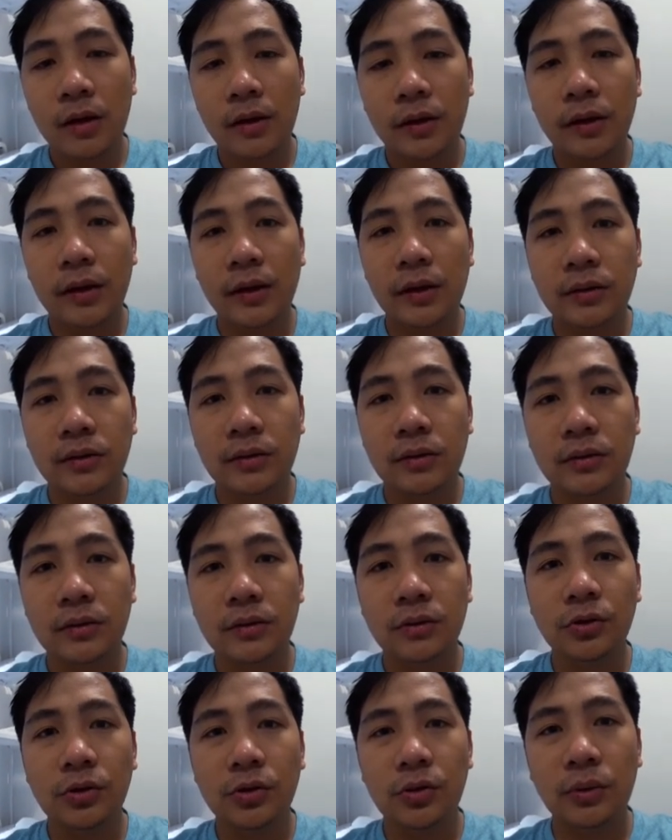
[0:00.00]
it's
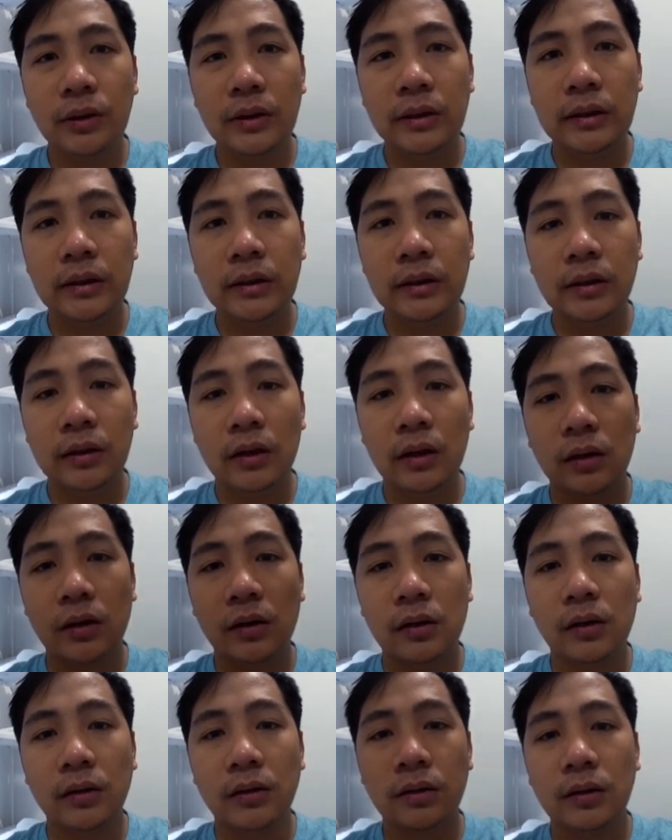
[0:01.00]
usually
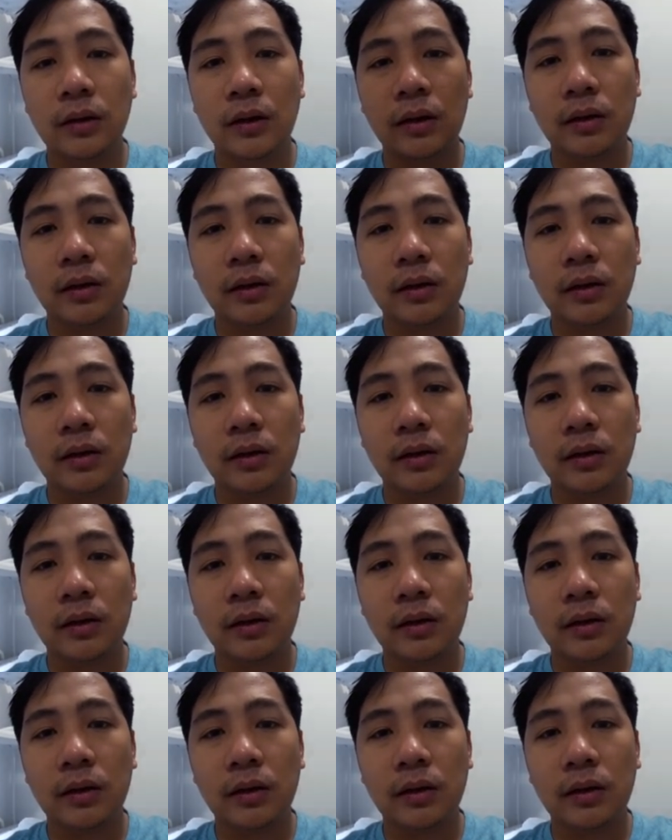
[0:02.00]
at